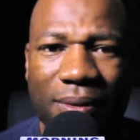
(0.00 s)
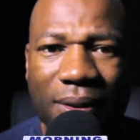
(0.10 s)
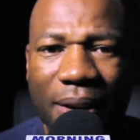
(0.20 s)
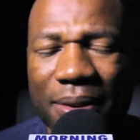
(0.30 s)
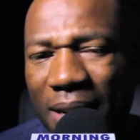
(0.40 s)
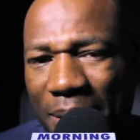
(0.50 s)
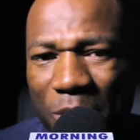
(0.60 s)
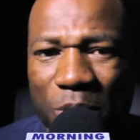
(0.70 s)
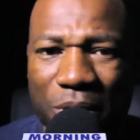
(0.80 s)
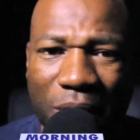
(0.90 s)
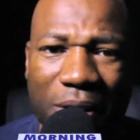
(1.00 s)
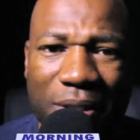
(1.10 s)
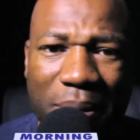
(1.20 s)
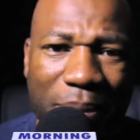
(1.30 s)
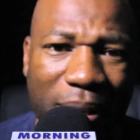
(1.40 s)
Every time you start
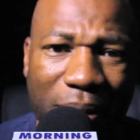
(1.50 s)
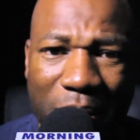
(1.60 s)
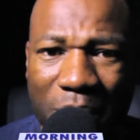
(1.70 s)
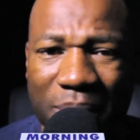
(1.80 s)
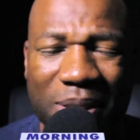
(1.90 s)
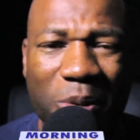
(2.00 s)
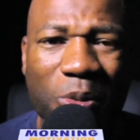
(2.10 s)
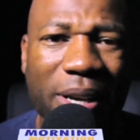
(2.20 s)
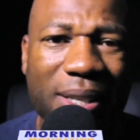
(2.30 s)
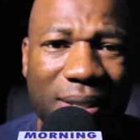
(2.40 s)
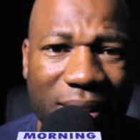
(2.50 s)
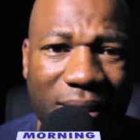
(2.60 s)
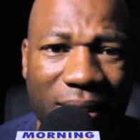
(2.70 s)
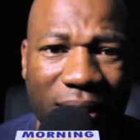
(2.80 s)
something new, it's a risk.